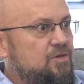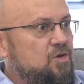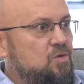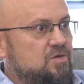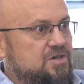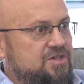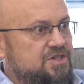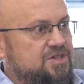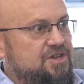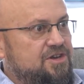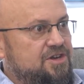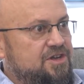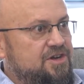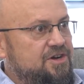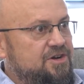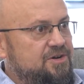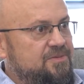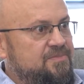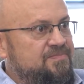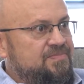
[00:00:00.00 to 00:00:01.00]
there was to
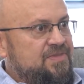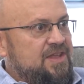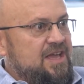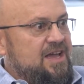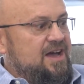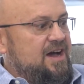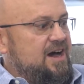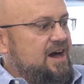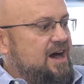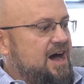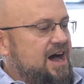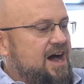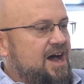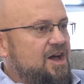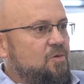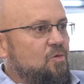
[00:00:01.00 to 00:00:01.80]
do. I